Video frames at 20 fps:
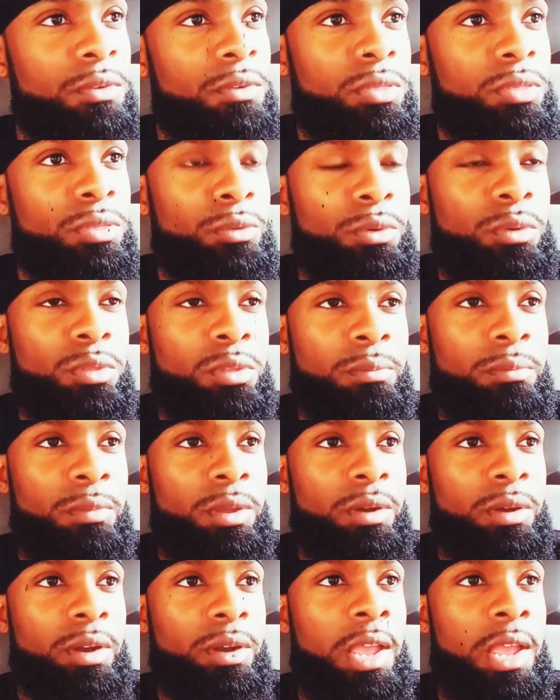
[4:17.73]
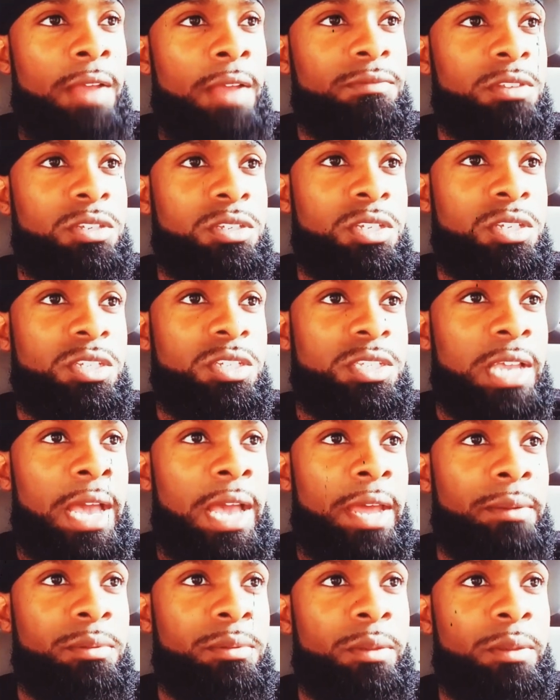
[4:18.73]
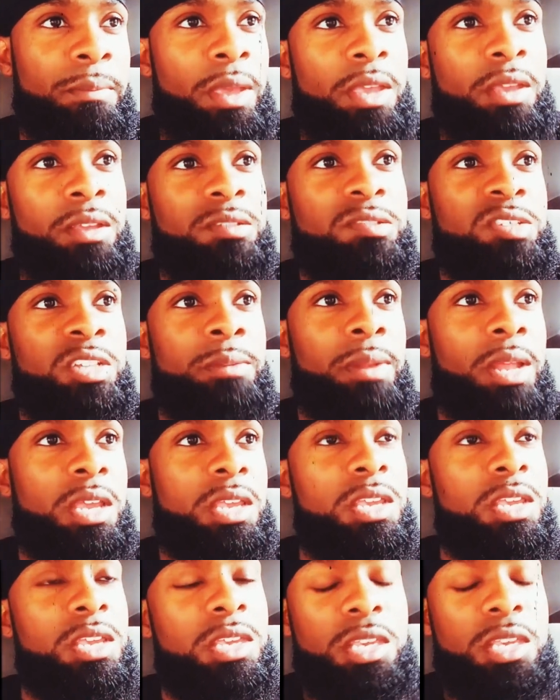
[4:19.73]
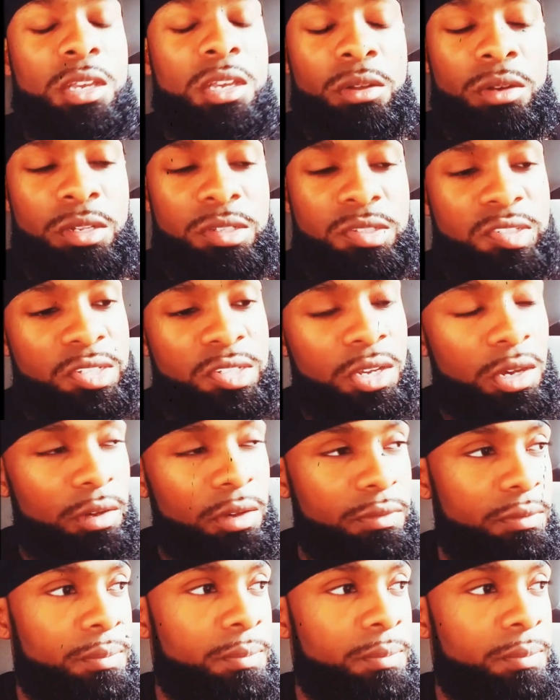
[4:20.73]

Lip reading: through the mirror after she shot him to make it seem like he killed himself.